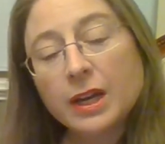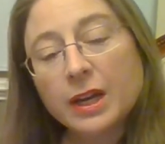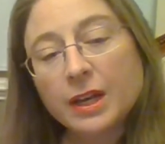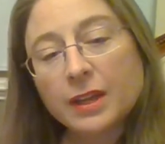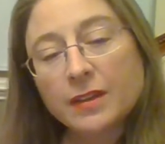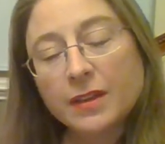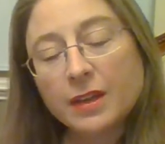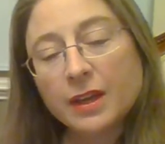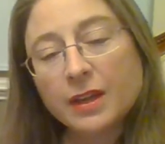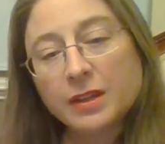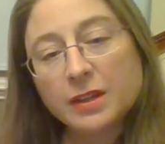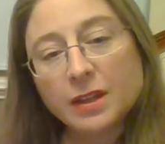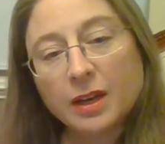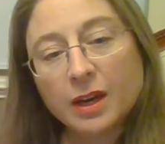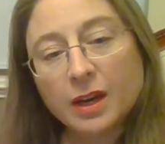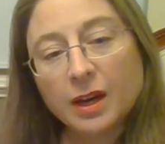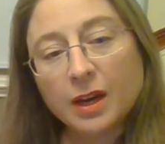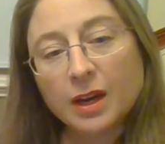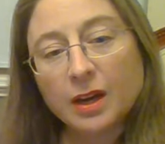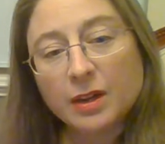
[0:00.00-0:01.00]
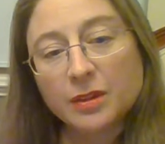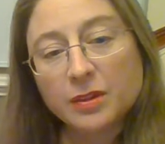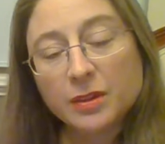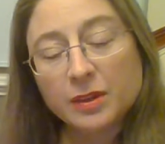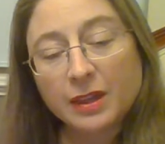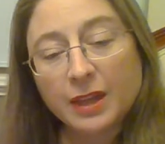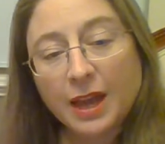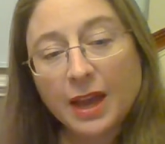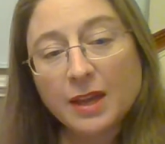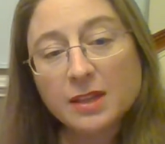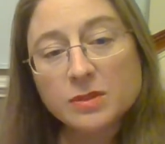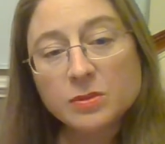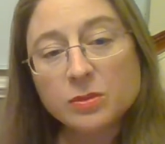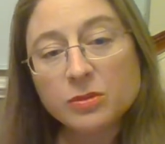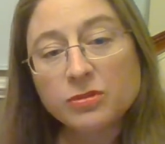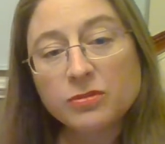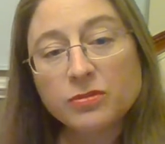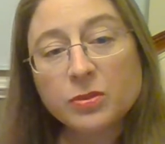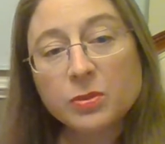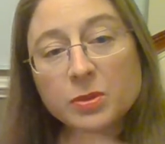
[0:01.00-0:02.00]
And then the gas will
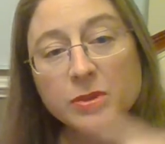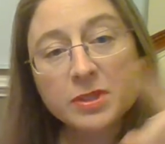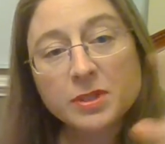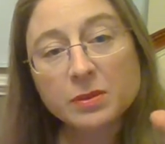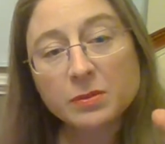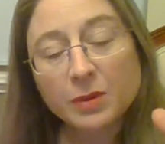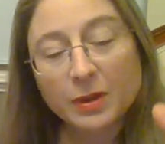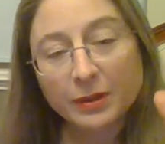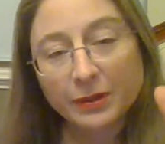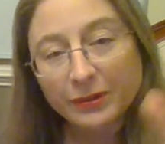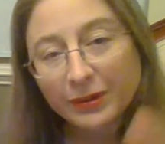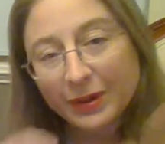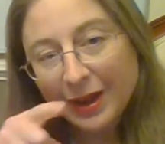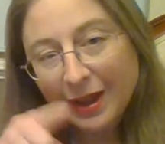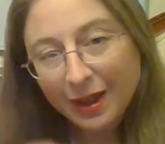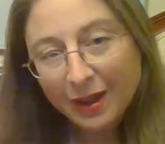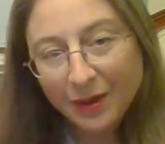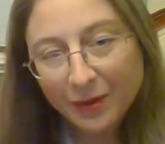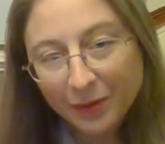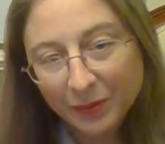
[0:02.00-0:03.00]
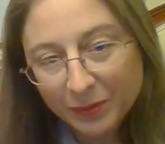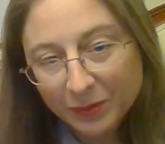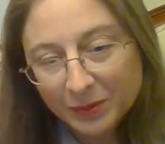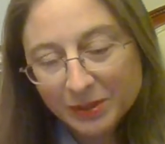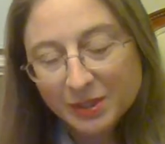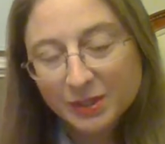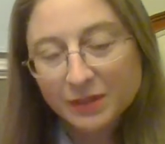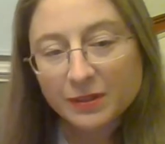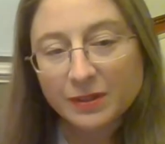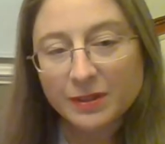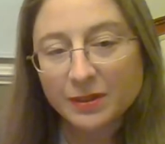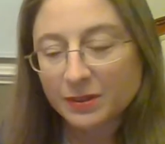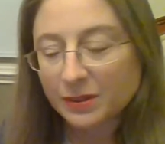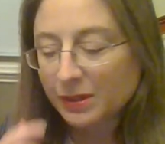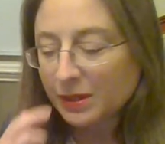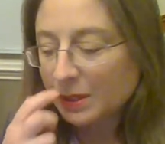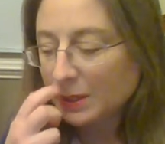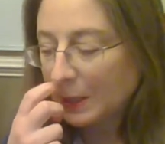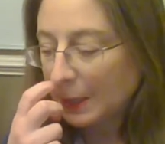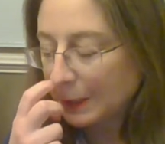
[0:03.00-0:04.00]
force the water out that you're
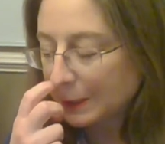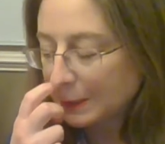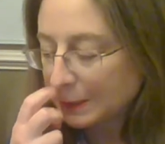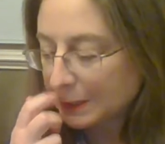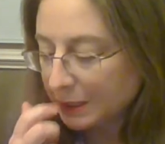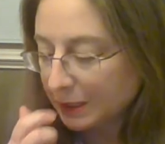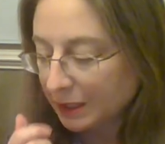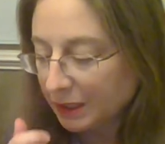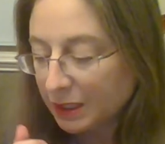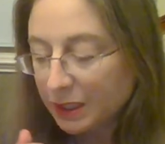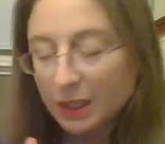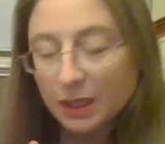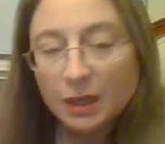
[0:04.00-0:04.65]
collecting,